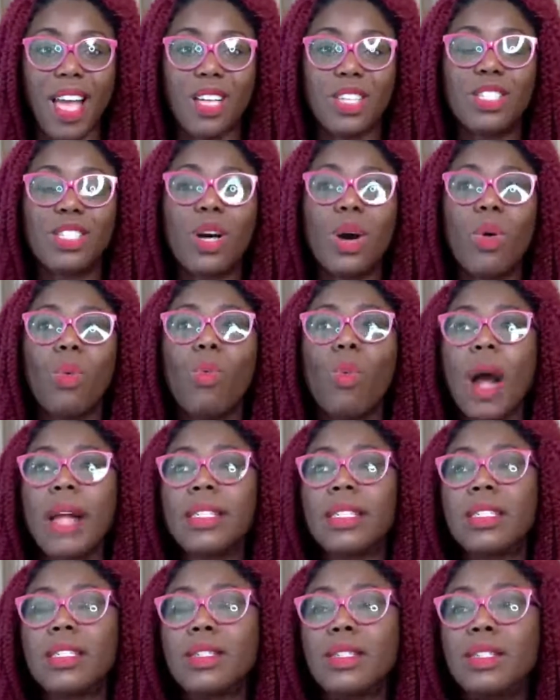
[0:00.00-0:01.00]
So
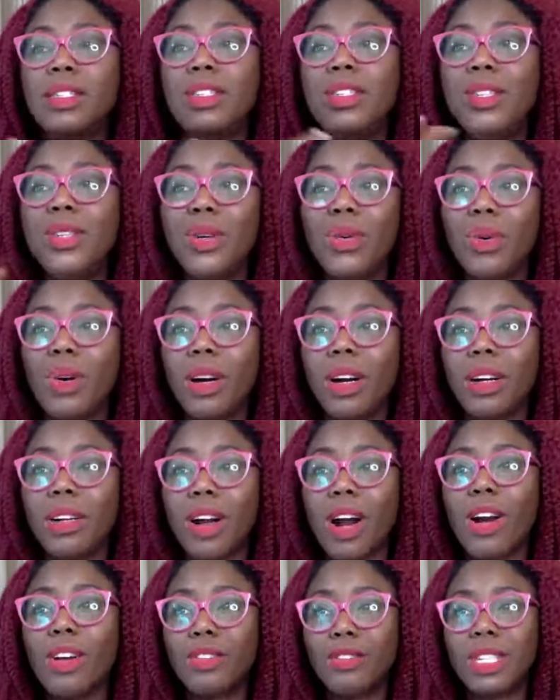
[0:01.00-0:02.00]
what is
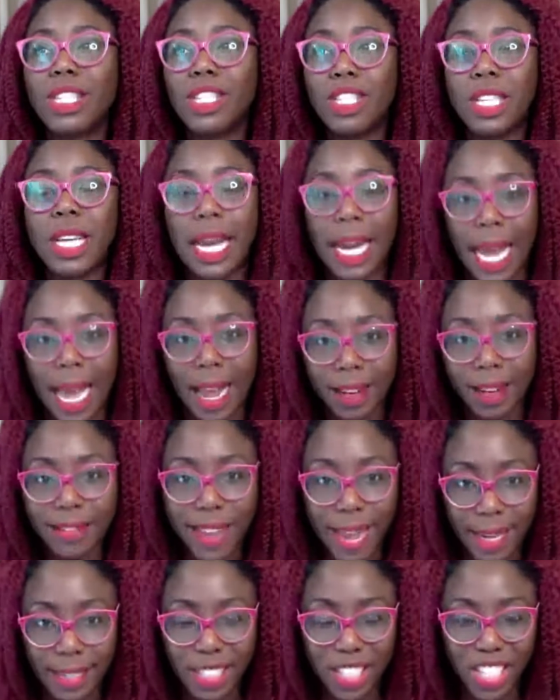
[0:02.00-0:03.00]
your original
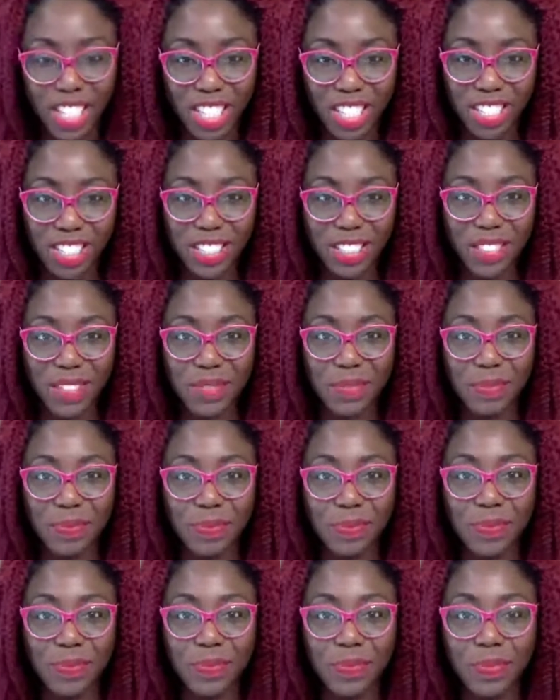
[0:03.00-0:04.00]
advantage?
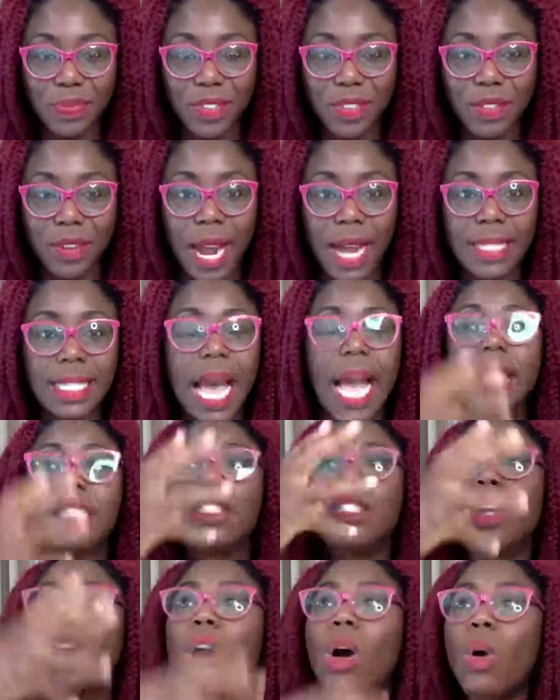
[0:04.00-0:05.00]
Right? I
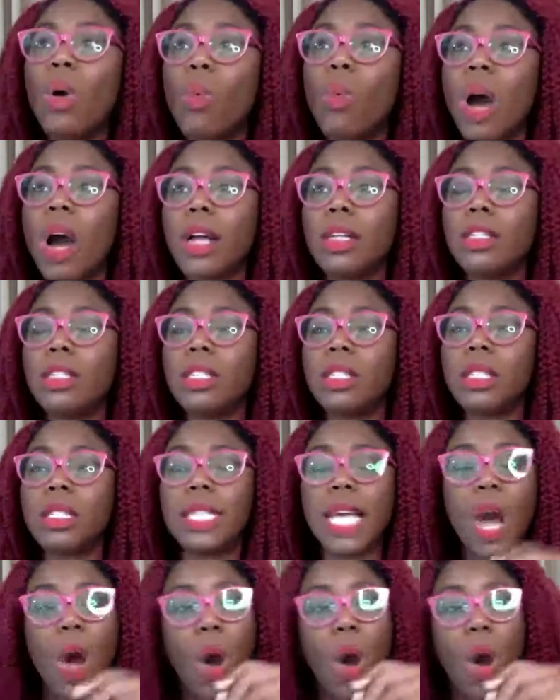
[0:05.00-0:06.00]
don't want you to
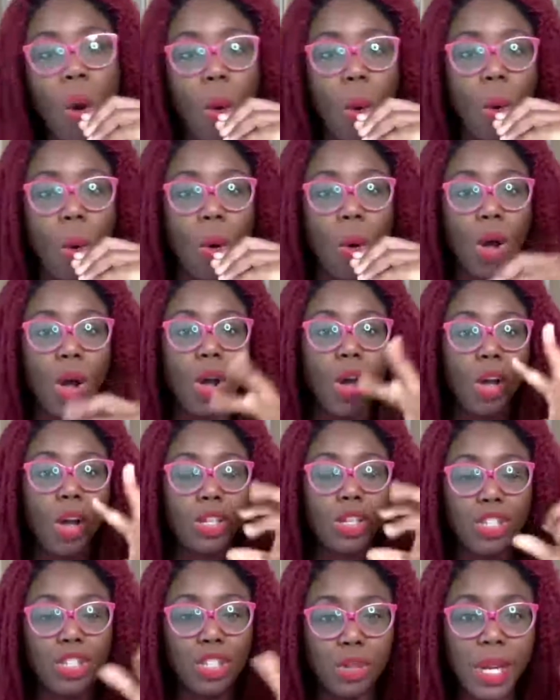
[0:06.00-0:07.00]
say, oh,
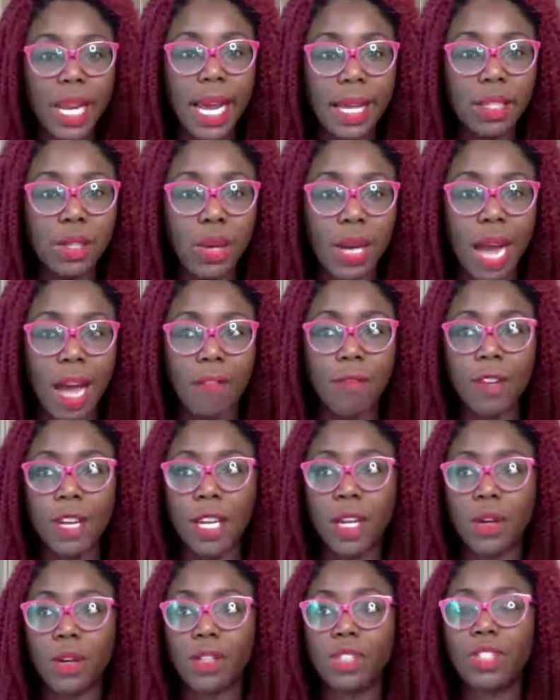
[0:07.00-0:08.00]
Julia's good at
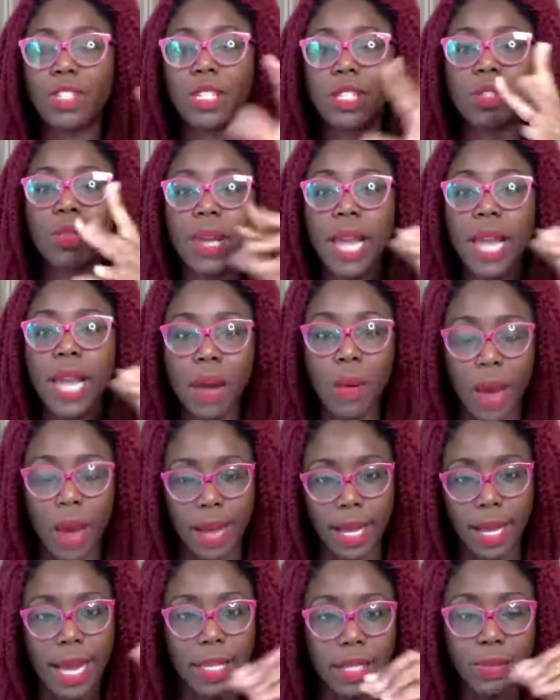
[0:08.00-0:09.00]
video. She's doing
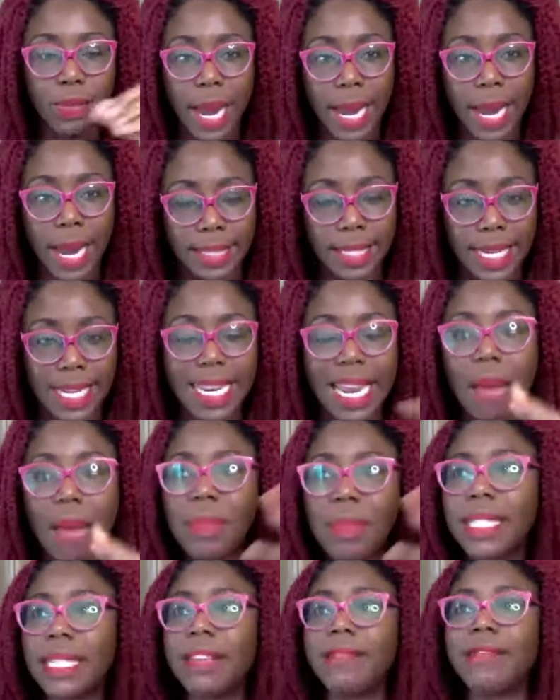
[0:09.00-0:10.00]
XYZ. Let
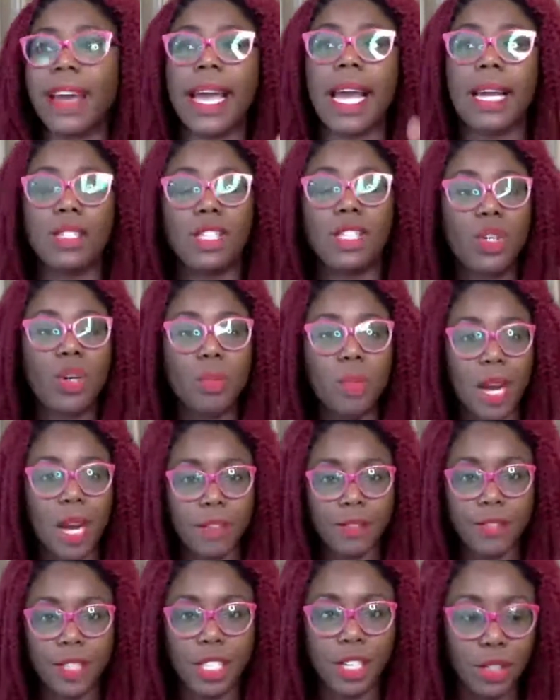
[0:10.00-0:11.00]
me see if I can show up
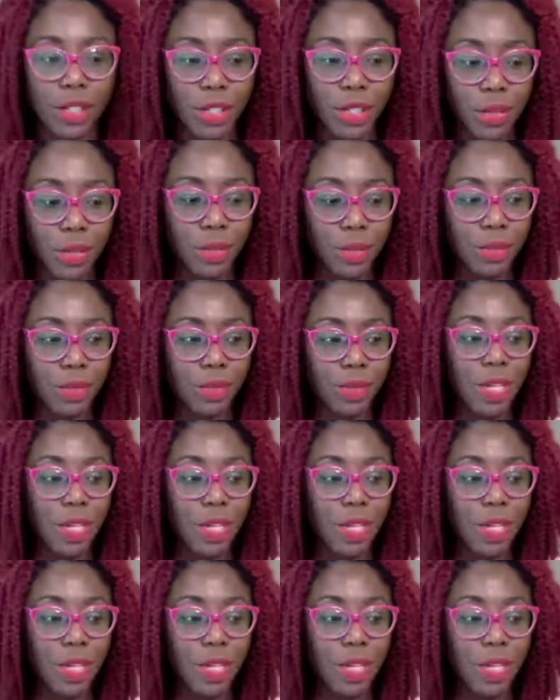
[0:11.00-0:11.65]
on video too.